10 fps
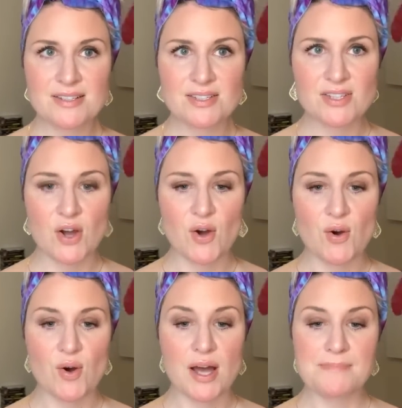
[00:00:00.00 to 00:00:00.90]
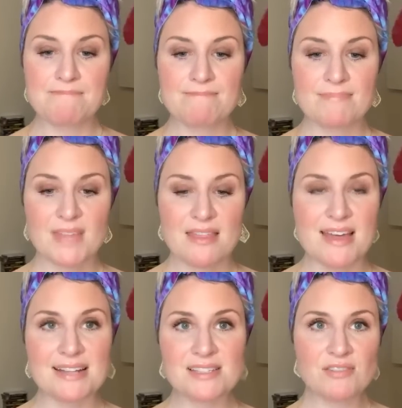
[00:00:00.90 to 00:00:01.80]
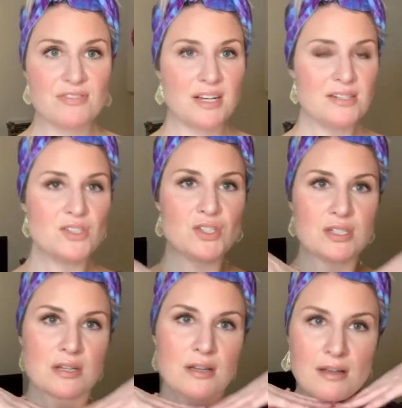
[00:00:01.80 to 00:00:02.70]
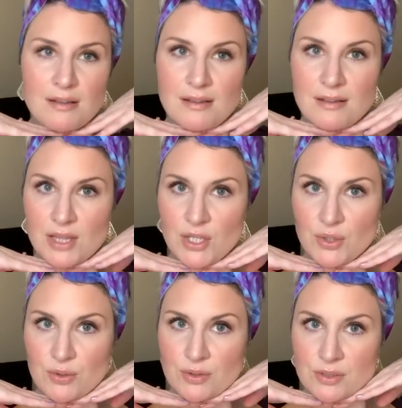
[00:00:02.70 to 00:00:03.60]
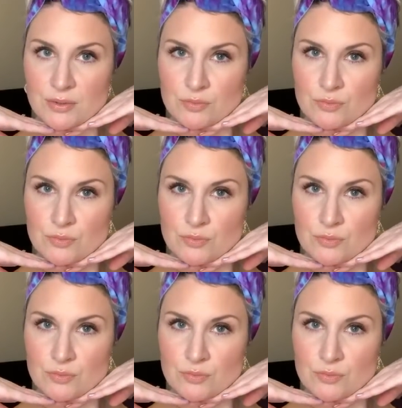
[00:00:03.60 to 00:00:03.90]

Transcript: So that's the finished Luke.